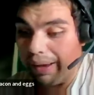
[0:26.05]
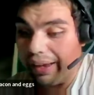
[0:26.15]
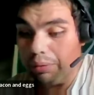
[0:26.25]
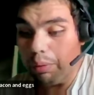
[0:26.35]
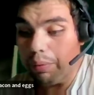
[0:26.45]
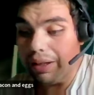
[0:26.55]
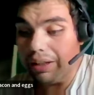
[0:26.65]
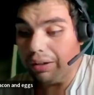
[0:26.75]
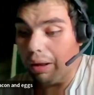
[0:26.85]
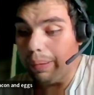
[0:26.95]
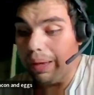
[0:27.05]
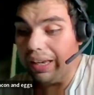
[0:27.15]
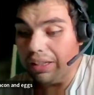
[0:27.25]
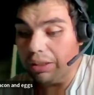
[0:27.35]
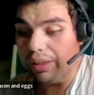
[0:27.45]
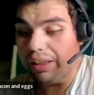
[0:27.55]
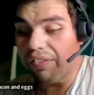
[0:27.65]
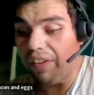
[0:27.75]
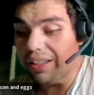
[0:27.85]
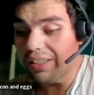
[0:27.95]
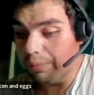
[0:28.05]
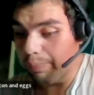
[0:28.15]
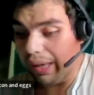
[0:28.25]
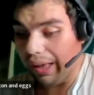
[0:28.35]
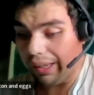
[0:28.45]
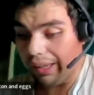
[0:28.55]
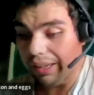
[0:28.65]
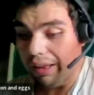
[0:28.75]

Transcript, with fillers: by Henry Winkler called Being Henry, The Fonz and Beyond.